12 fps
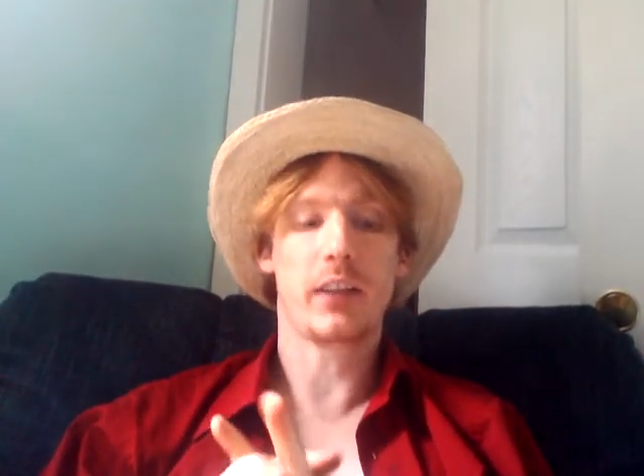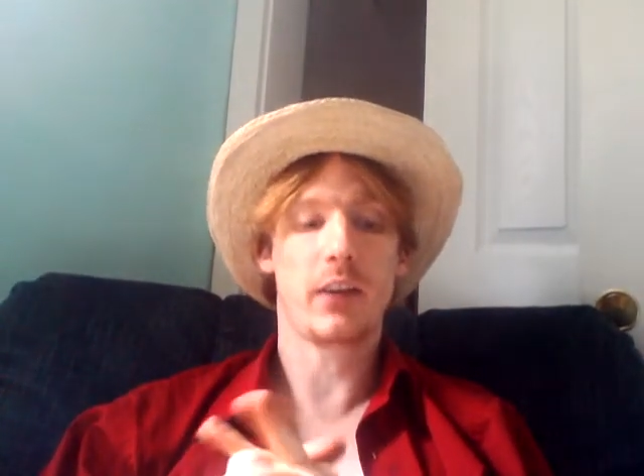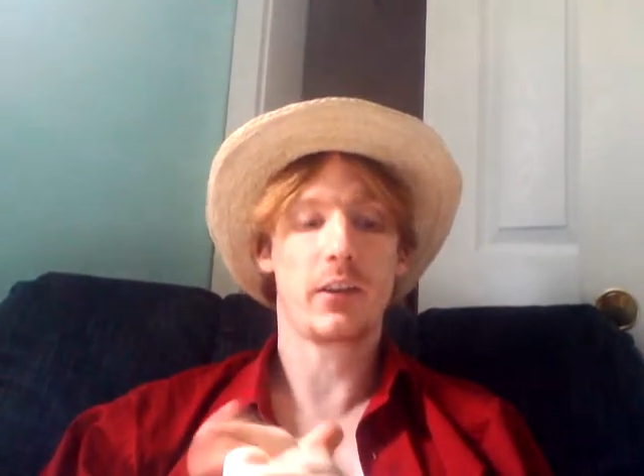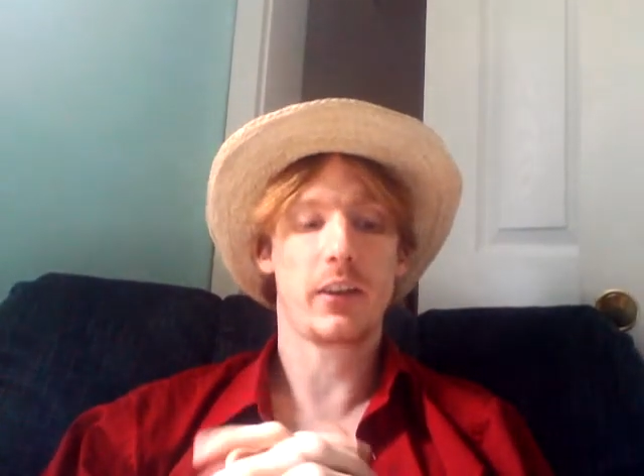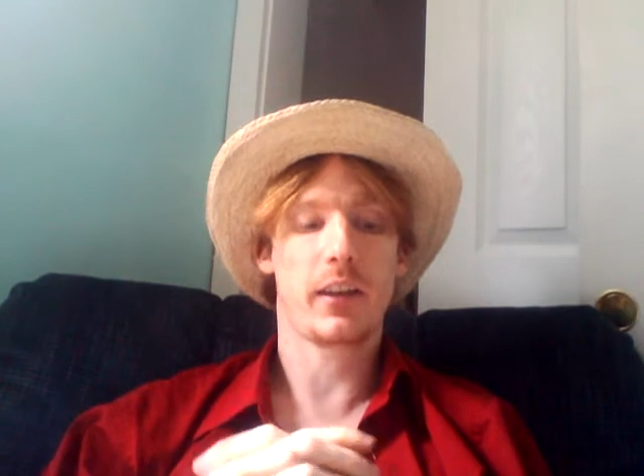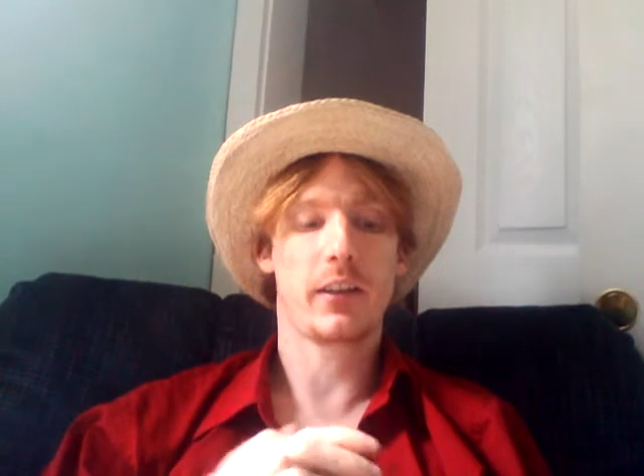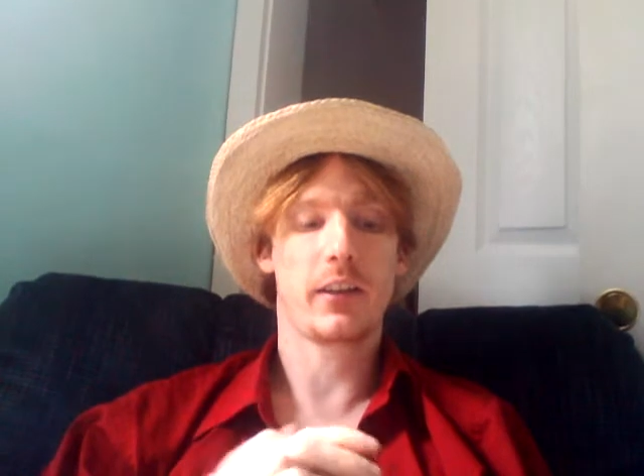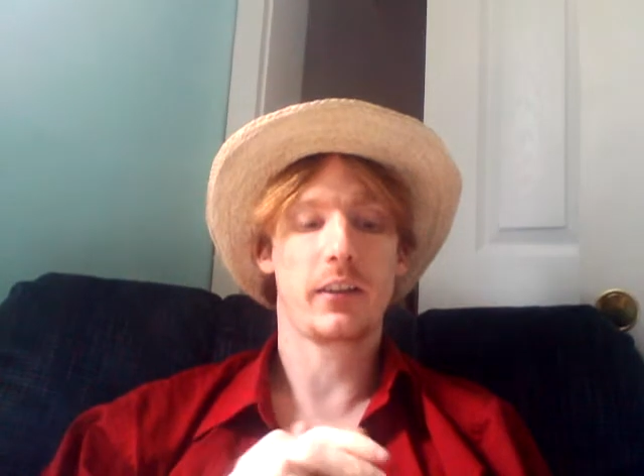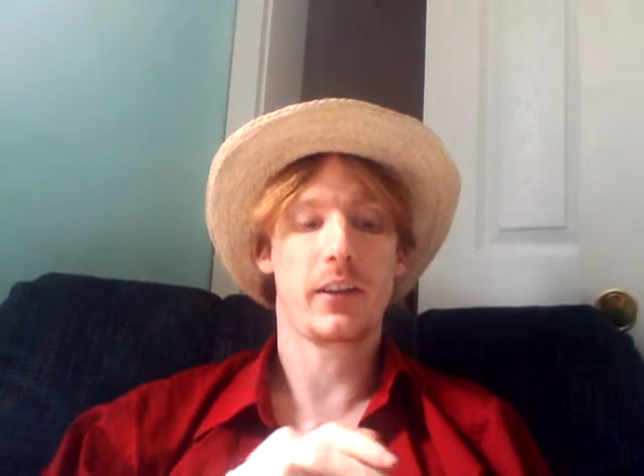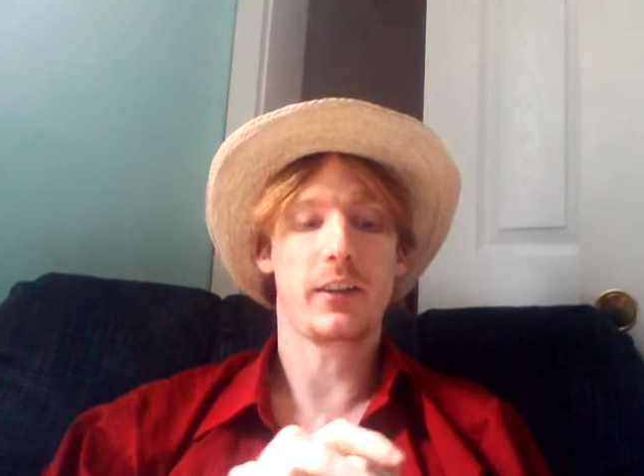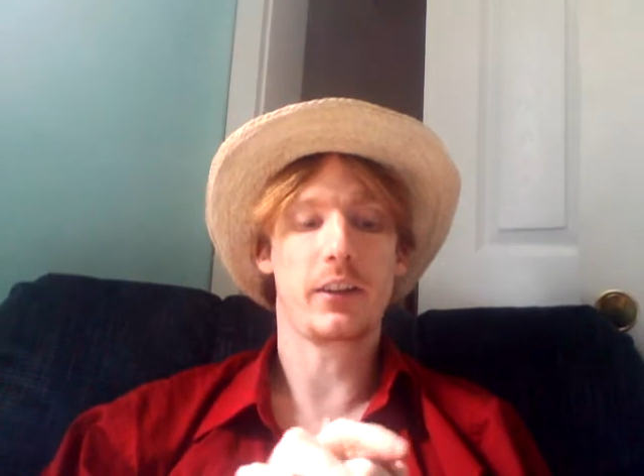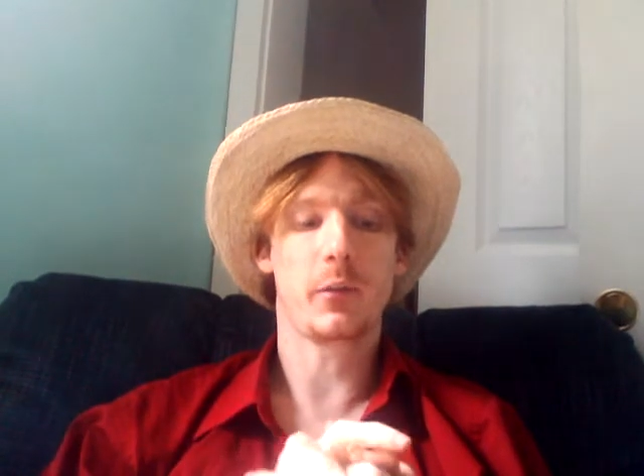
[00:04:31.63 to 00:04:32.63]
now on
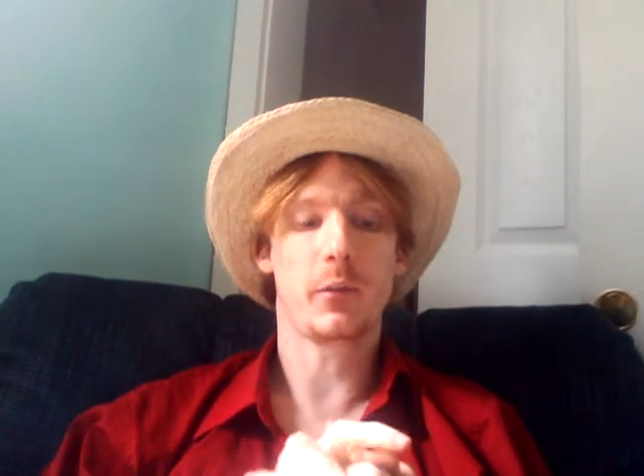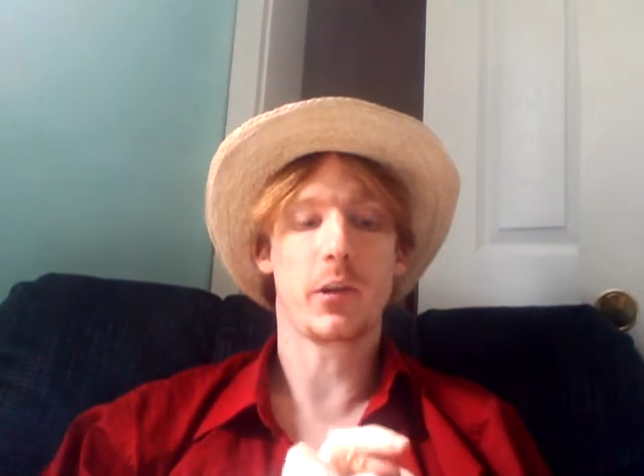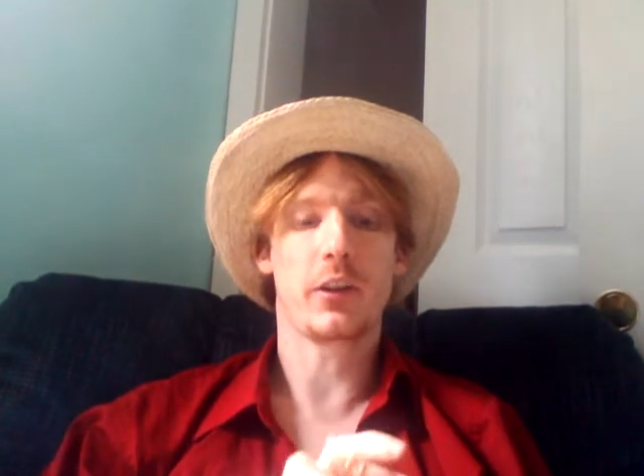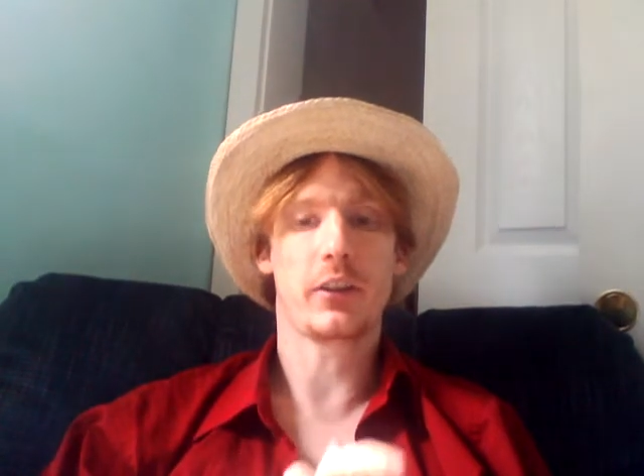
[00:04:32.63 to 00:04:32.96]
the demo.